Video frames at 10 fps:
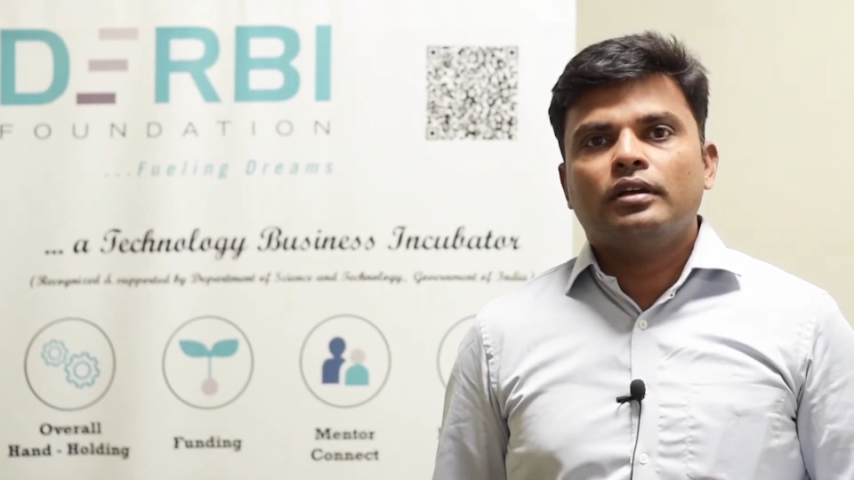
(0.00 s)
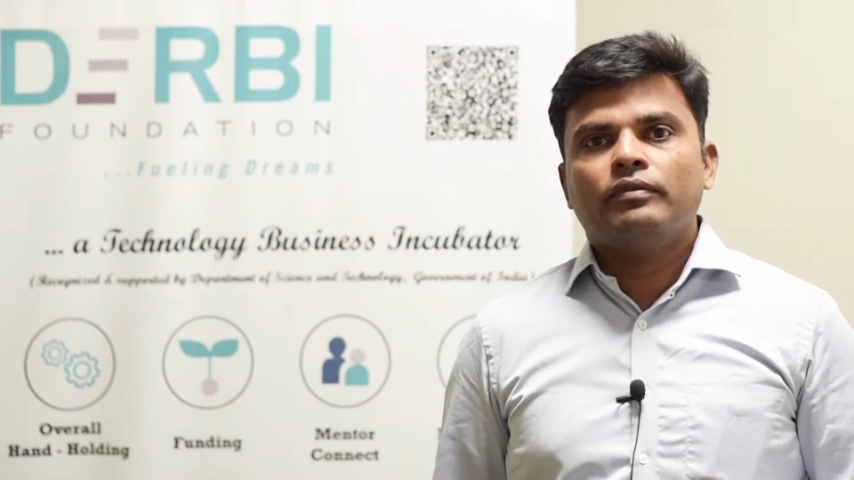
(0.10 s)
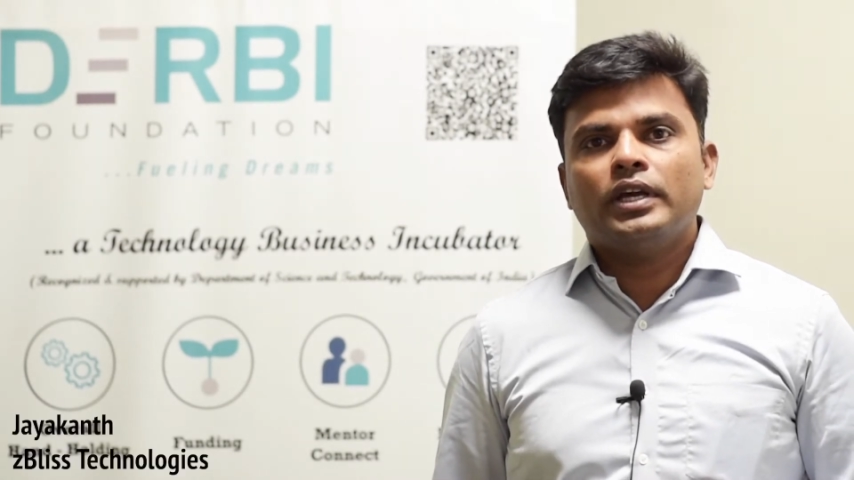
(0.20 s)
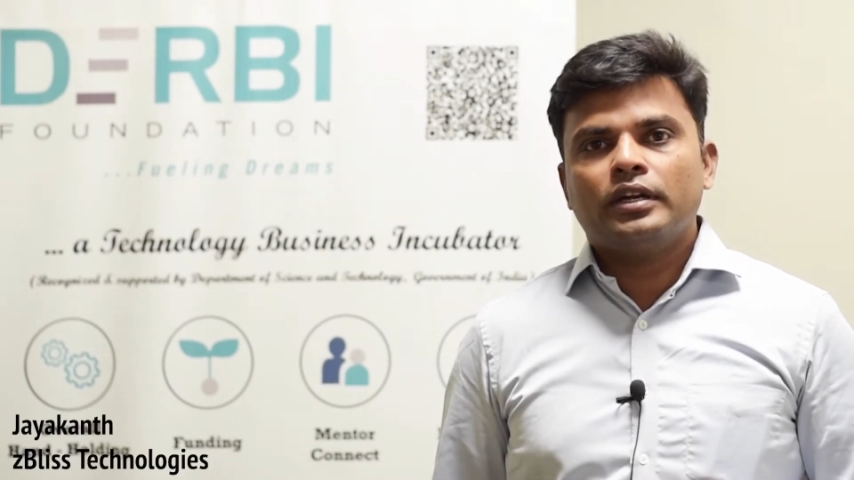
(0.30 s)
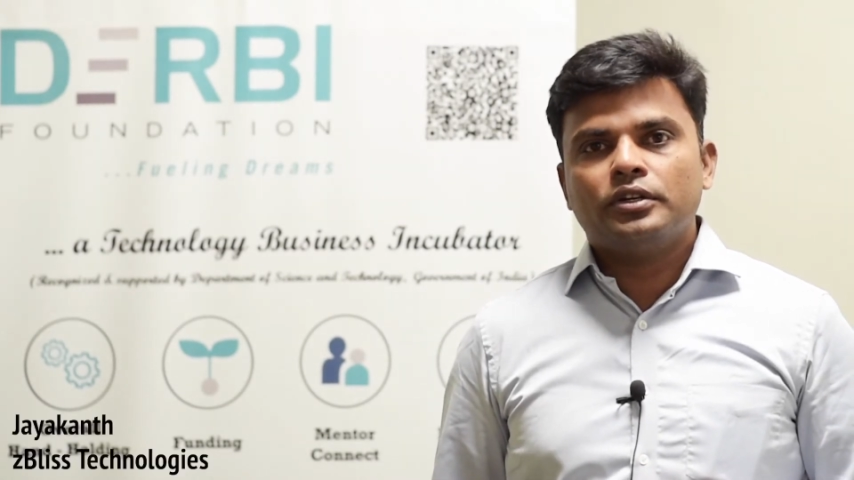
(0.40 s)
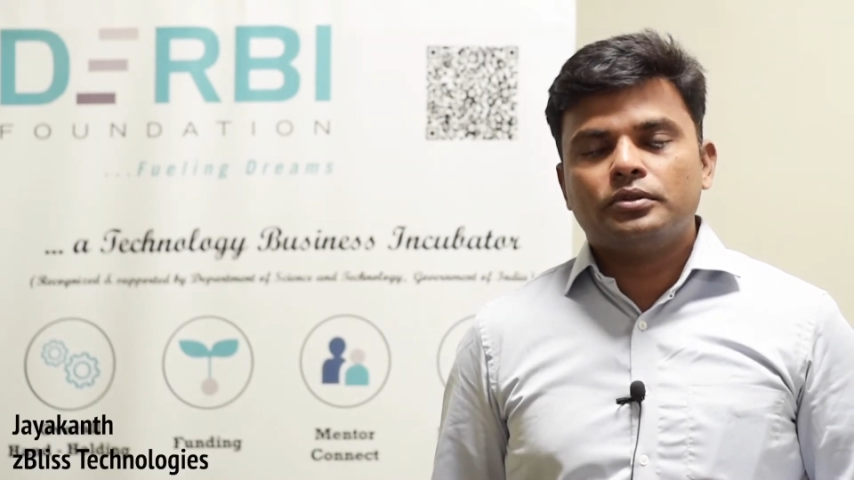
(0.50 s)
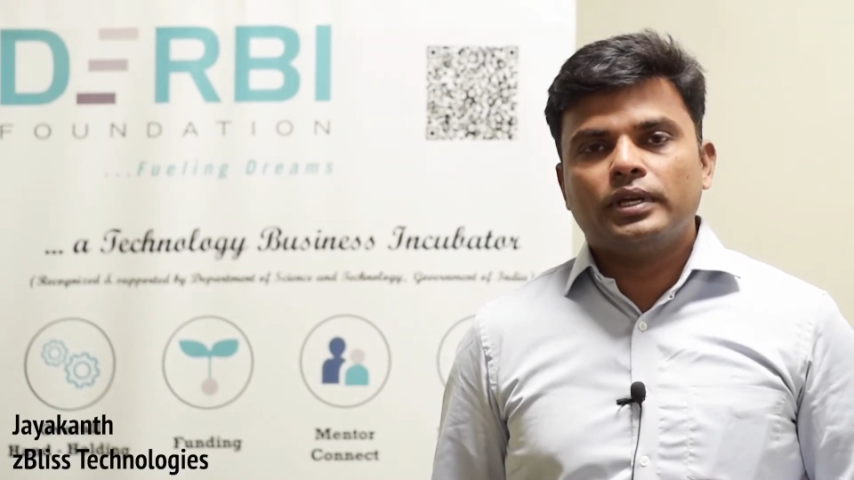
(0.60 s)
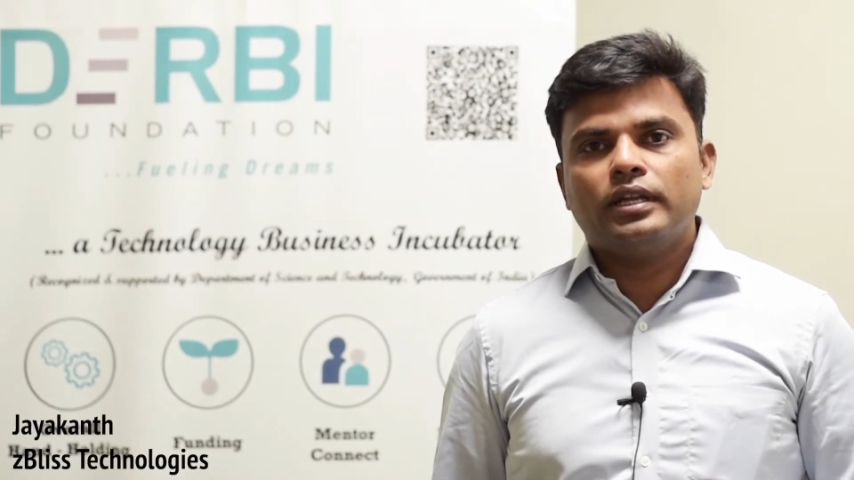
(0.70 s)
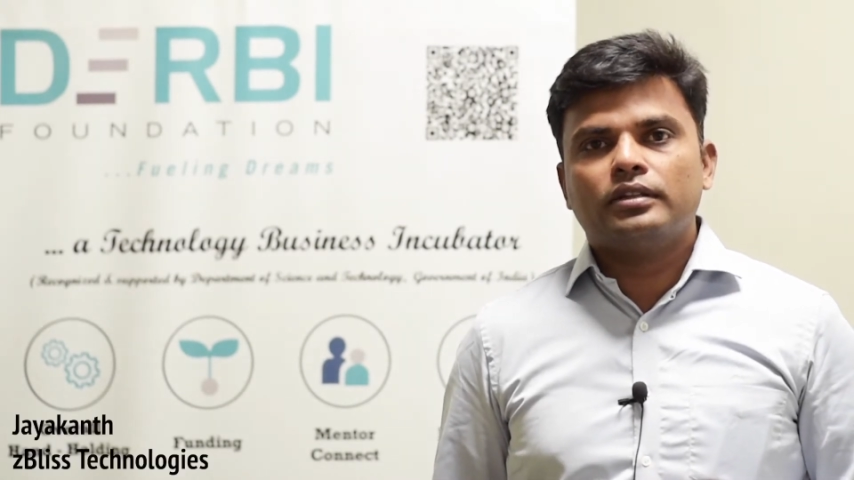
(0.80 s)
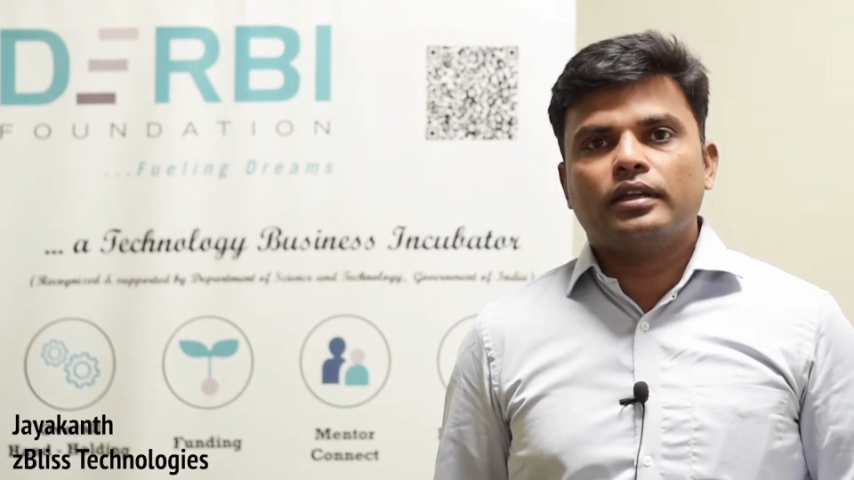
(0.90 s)
We are into
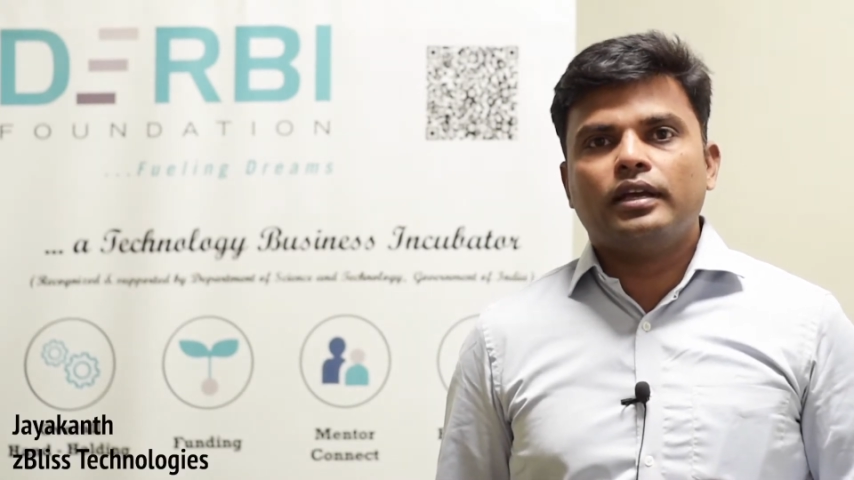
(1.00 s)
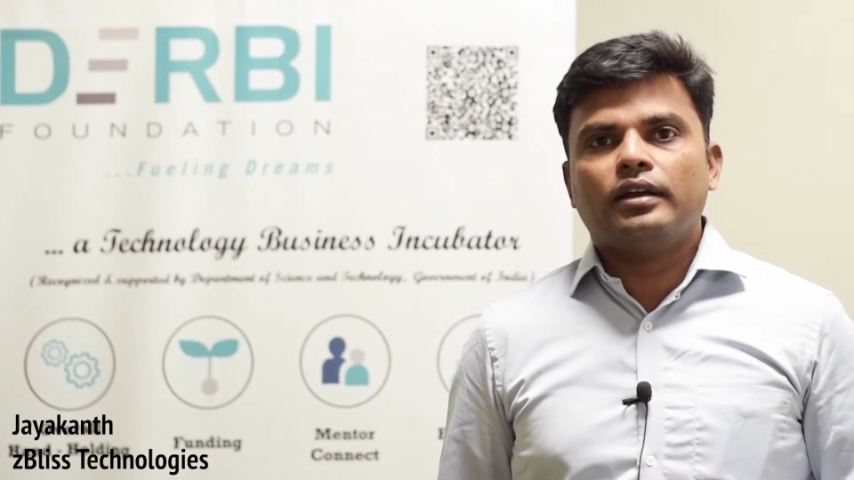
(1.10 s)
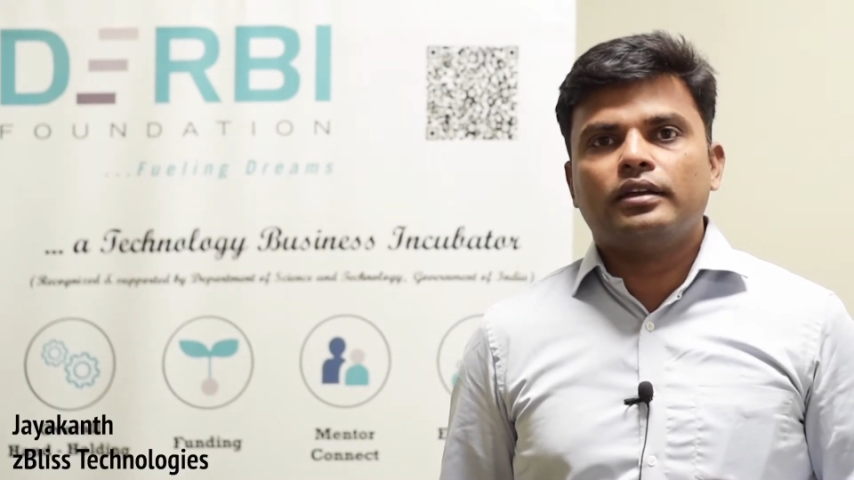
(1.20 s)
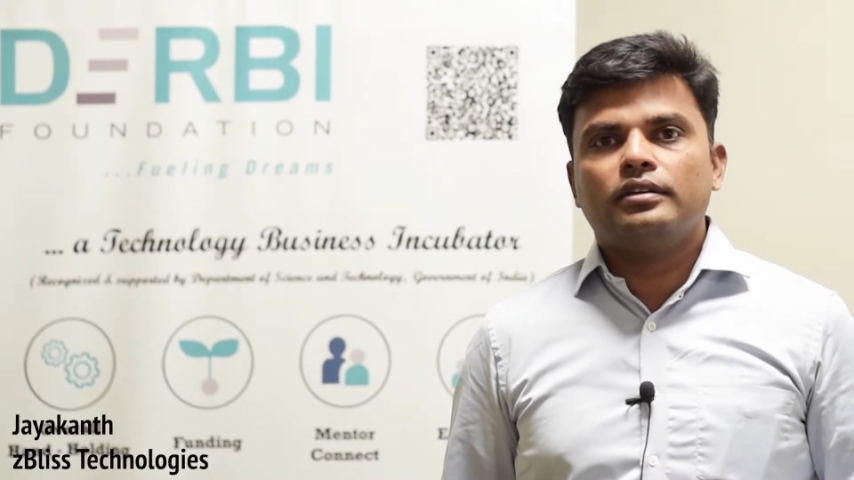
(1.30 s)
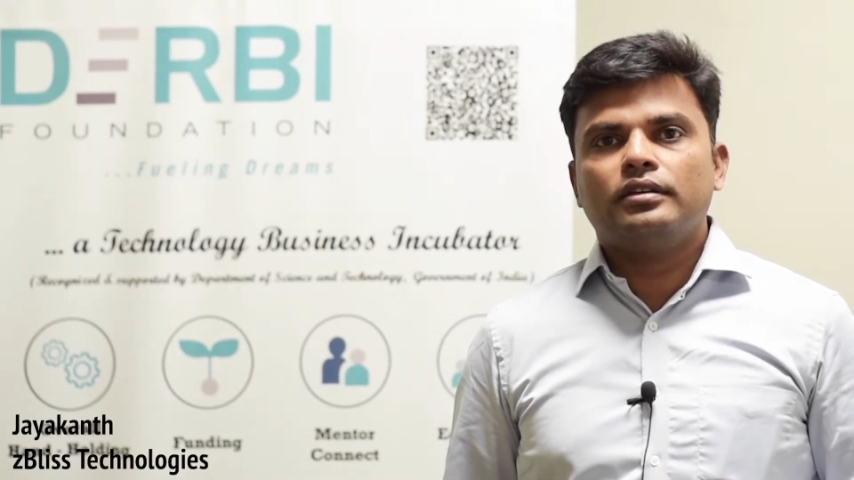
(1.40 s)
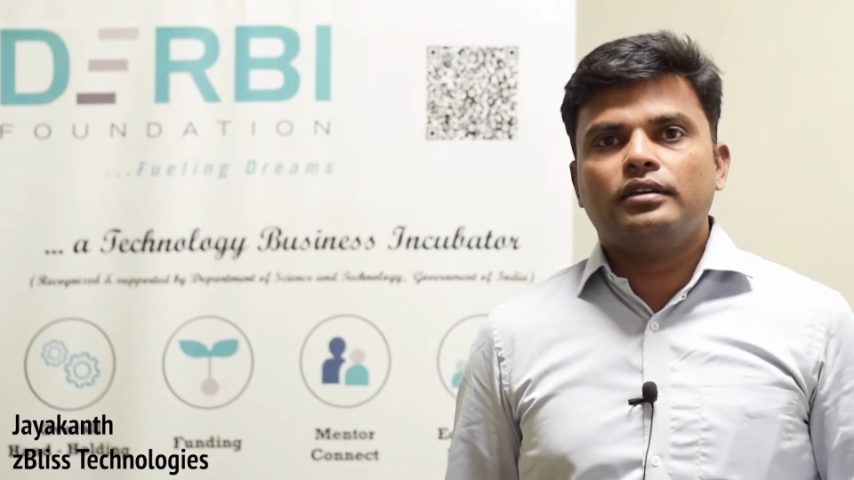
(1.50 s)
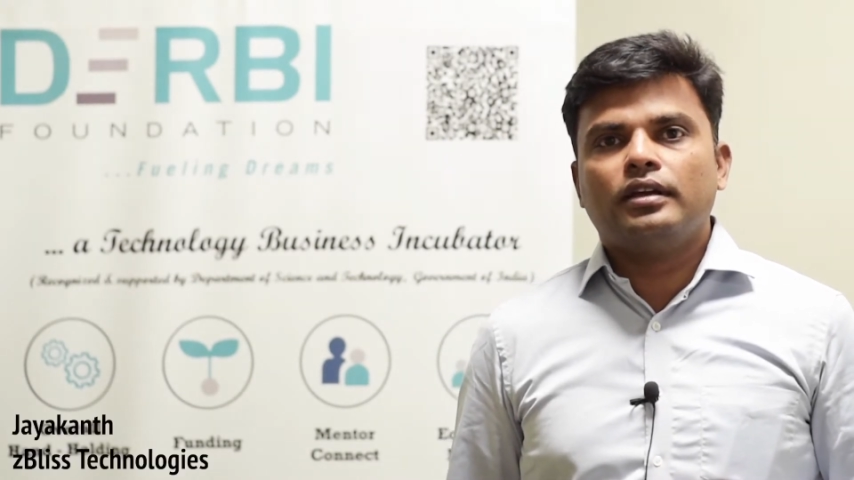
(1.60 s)
healthcare IT